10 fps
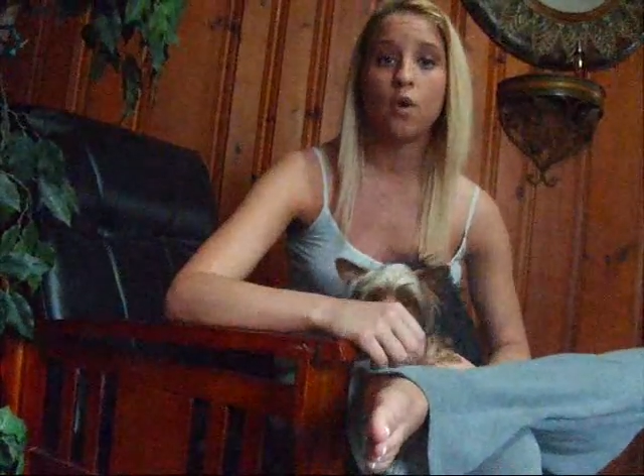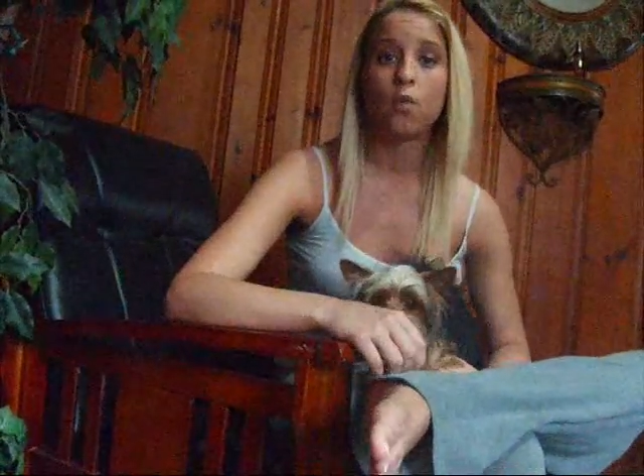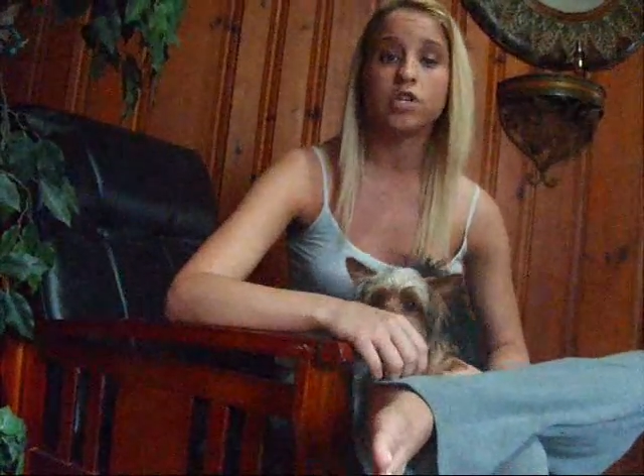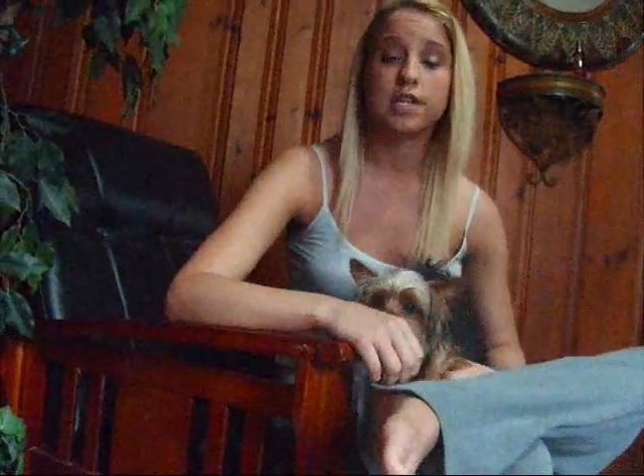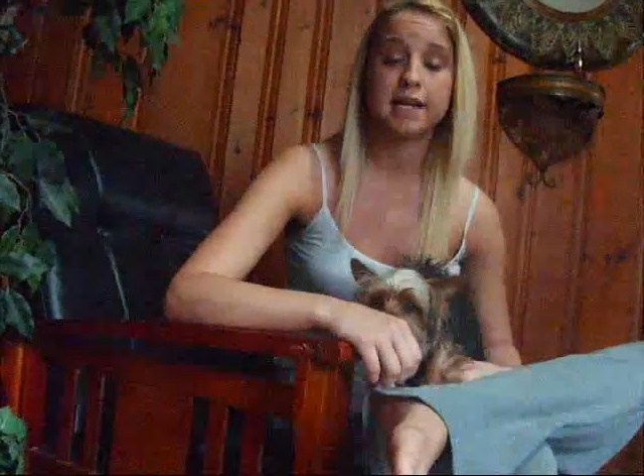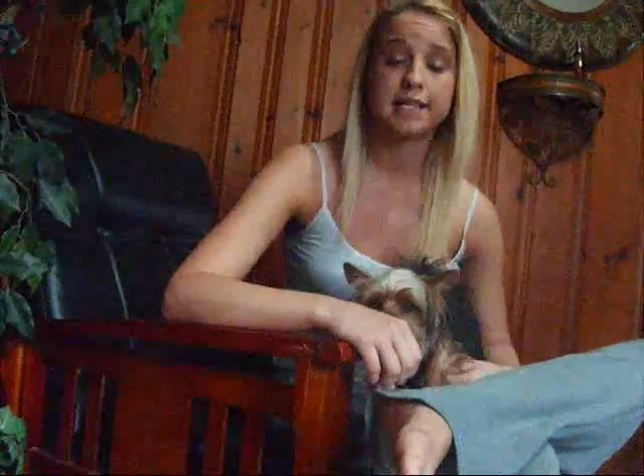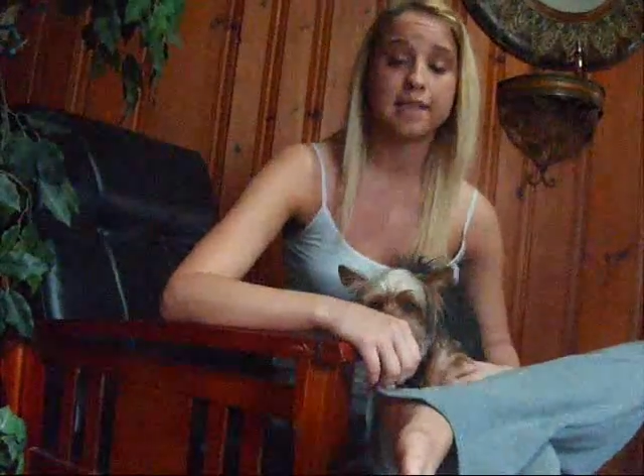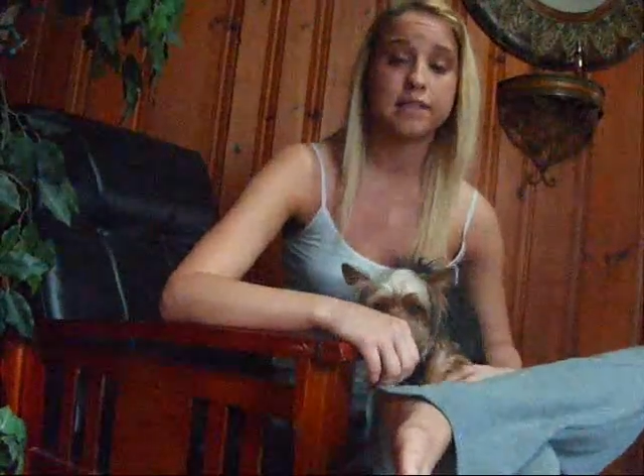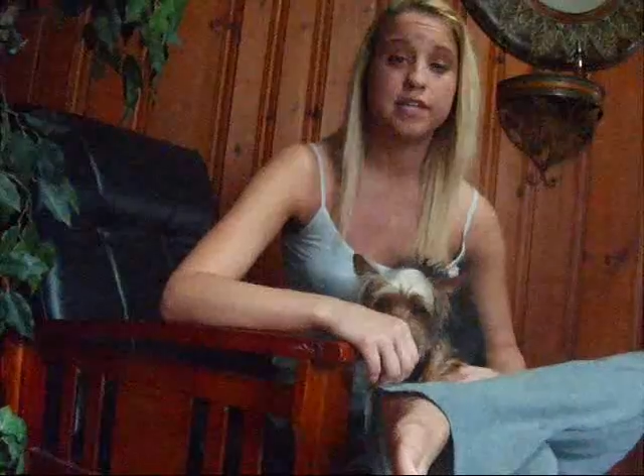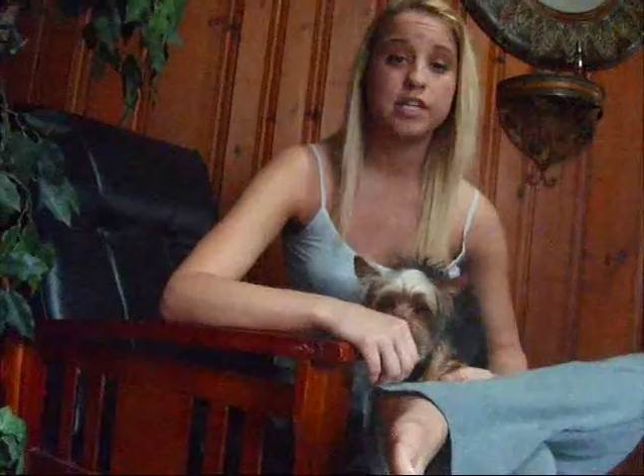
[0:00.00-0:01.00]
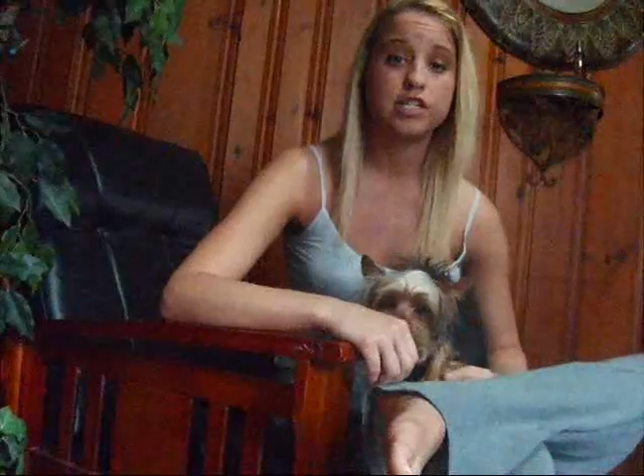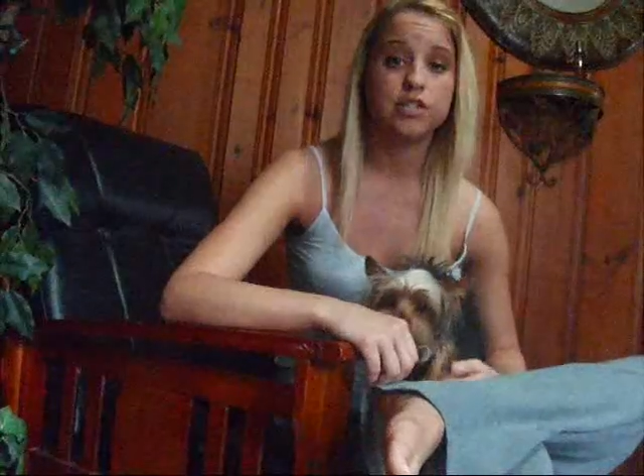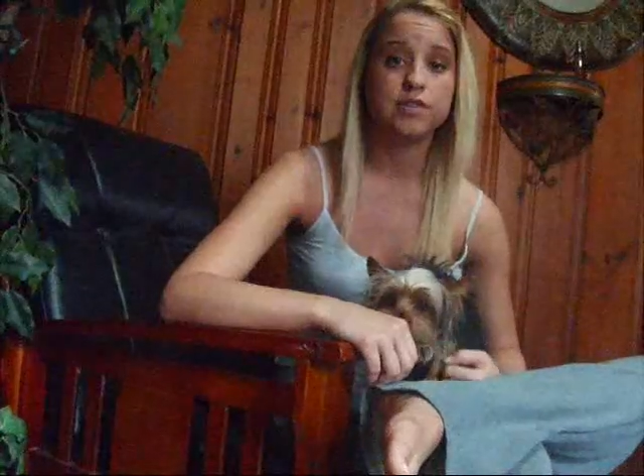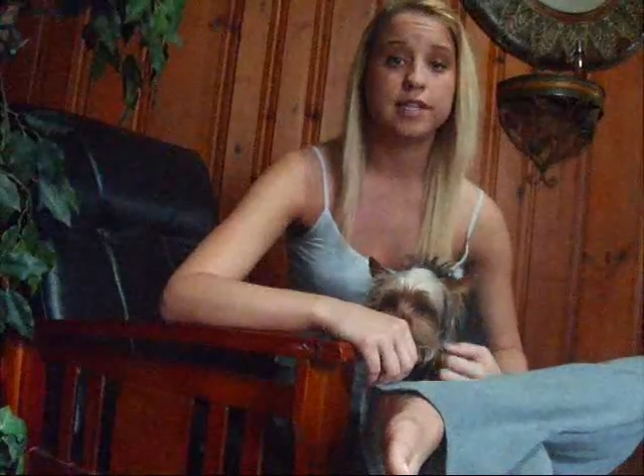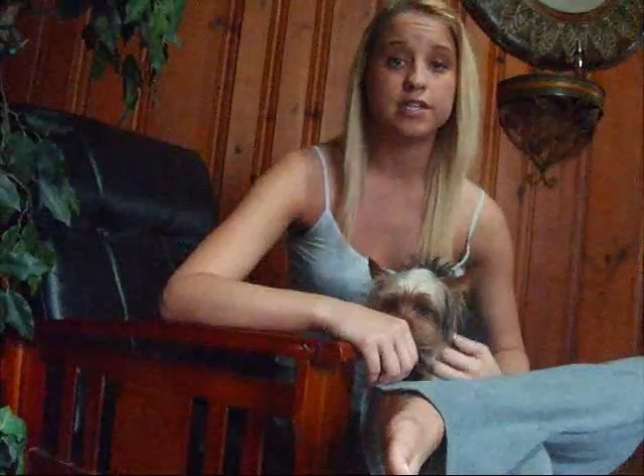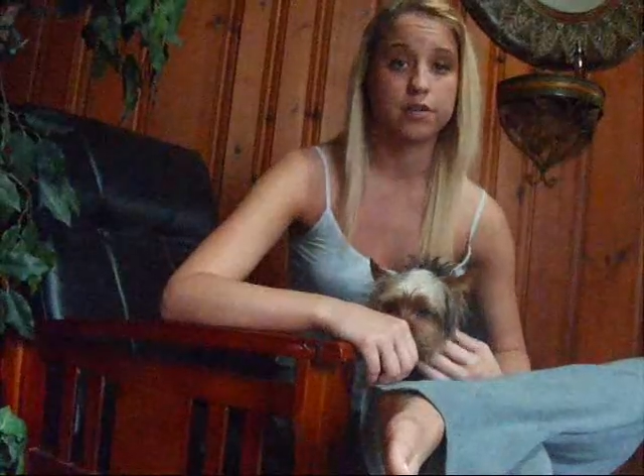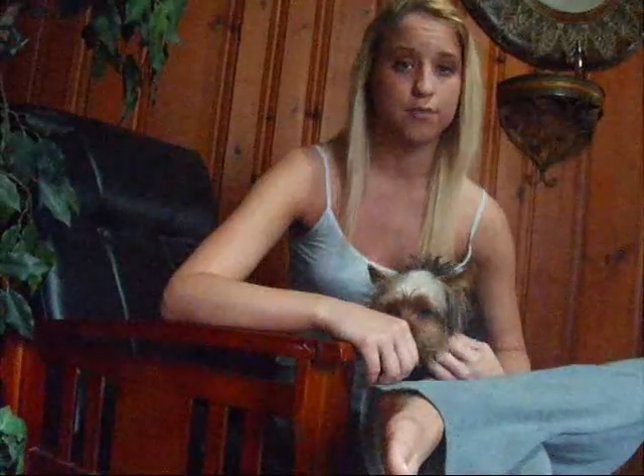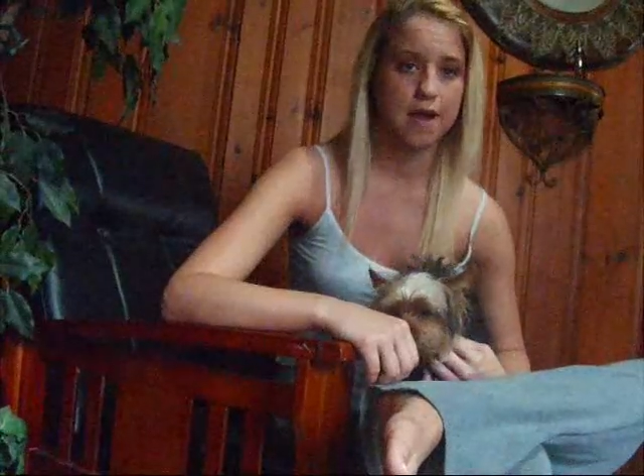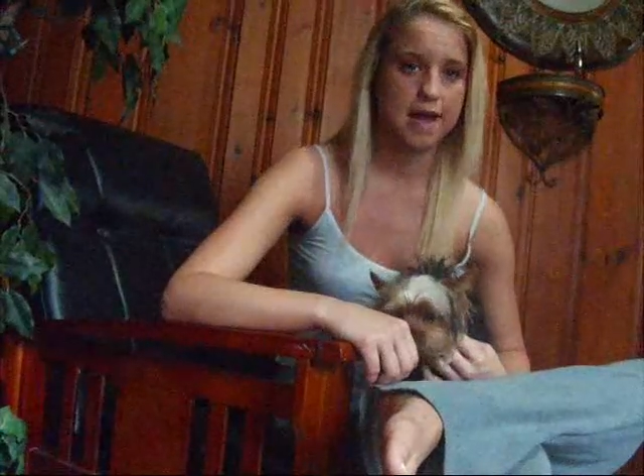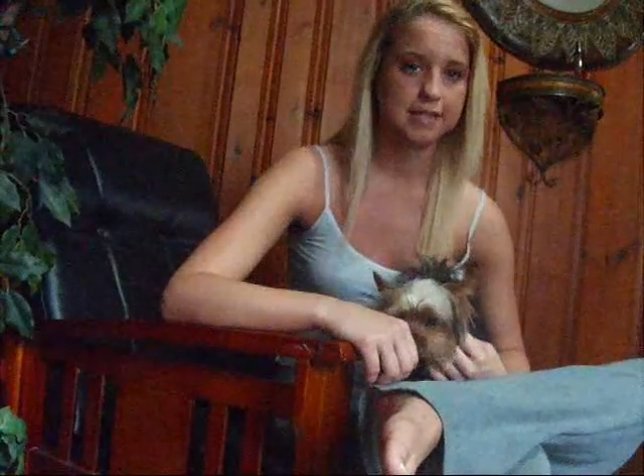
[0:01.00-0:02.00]
which takes out the tissues in your
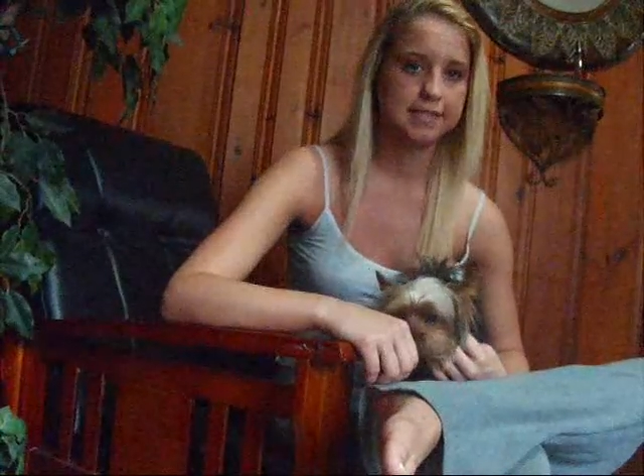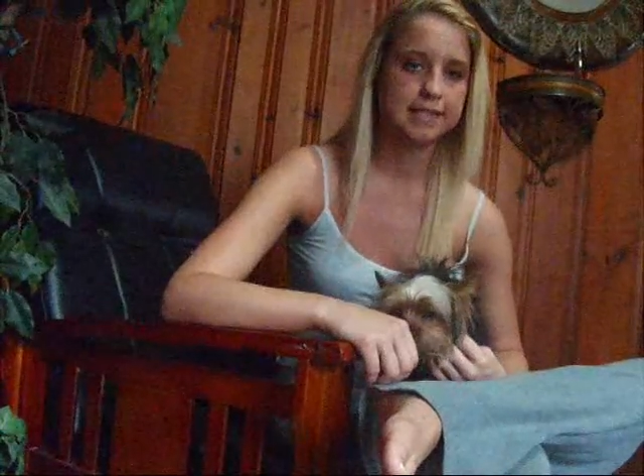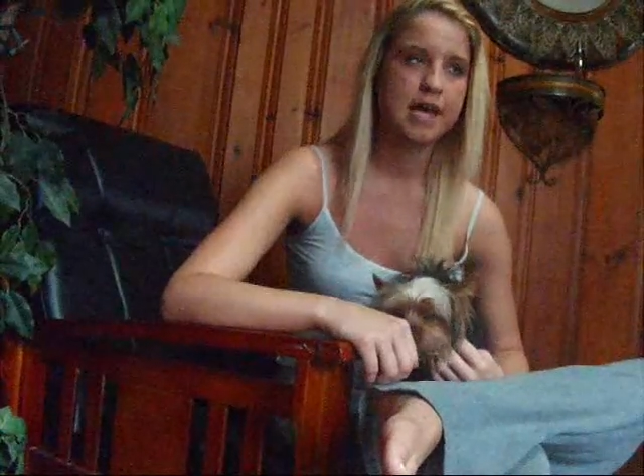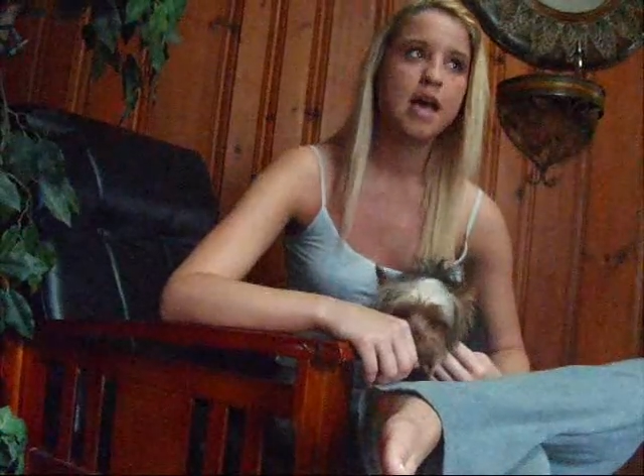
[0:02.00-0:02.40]
breast.